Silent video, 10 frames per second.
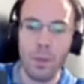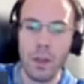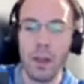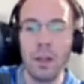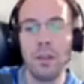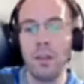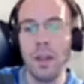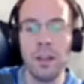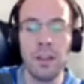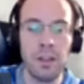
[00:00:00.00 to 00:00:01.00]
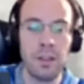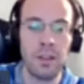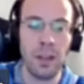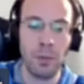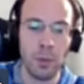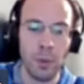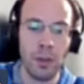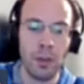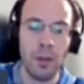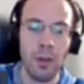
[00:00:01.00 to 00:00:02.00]
And idea is the same. We want
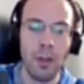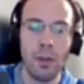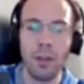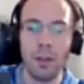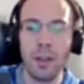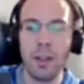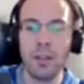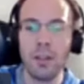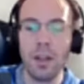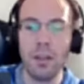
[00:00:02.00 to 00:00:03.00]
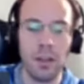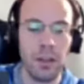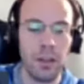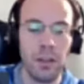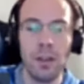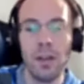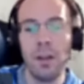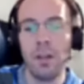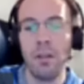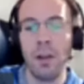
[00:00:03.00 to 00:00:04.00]
to lock down the king side and then
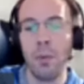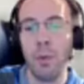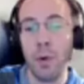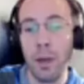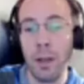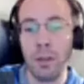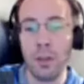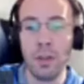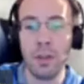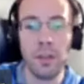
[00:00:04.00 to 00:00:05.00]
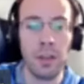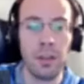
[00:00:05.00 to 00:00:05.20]
develop our play on the queen side.